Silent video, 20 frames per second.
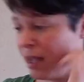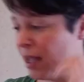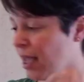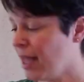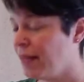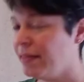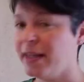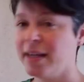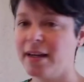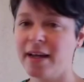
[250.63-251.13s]

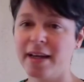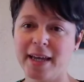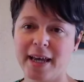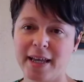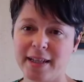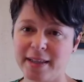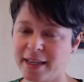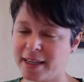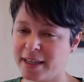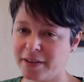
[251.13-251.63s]
And then
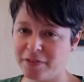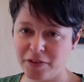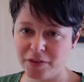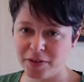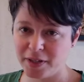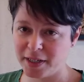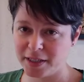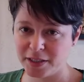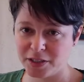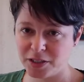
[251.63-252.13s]
again, like if you
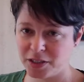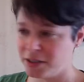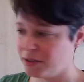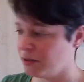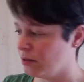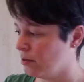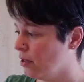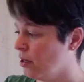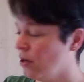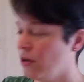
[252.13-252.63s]
needed
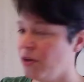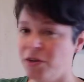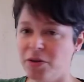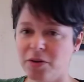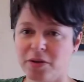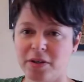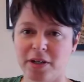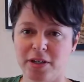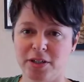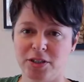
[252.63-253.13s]
to, you
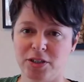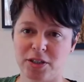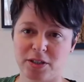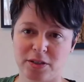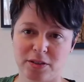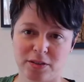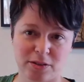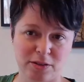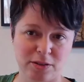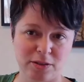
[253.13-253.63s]
could
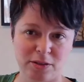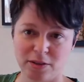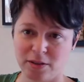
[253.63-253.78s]
just,